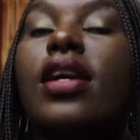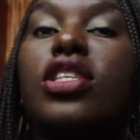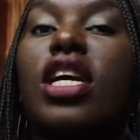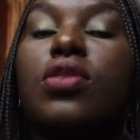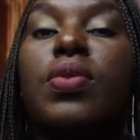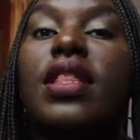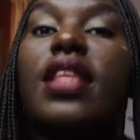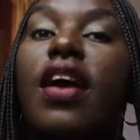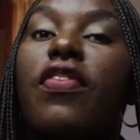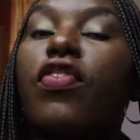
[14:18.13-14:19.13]
she has been
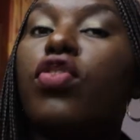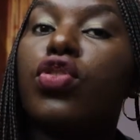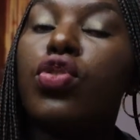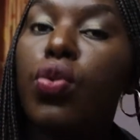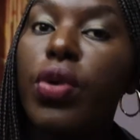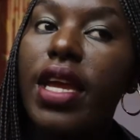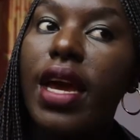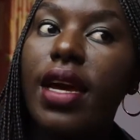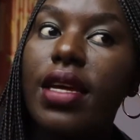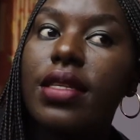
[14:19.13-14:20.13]
there for two
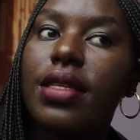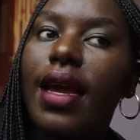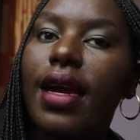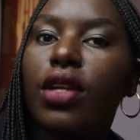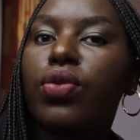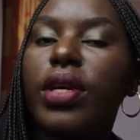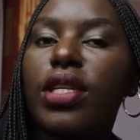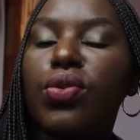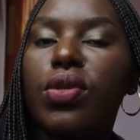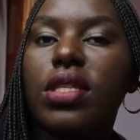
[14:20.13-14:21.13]
years i can't
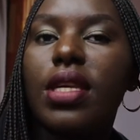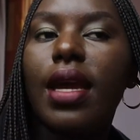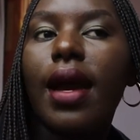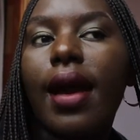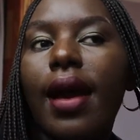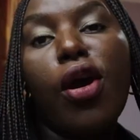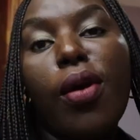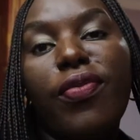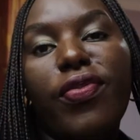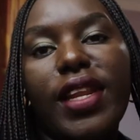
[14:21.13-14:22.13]
wait to see her
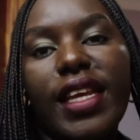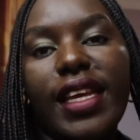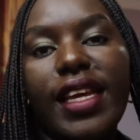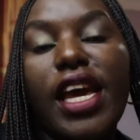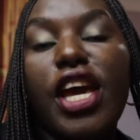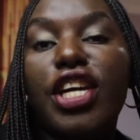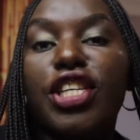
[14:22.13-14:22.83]
hopefully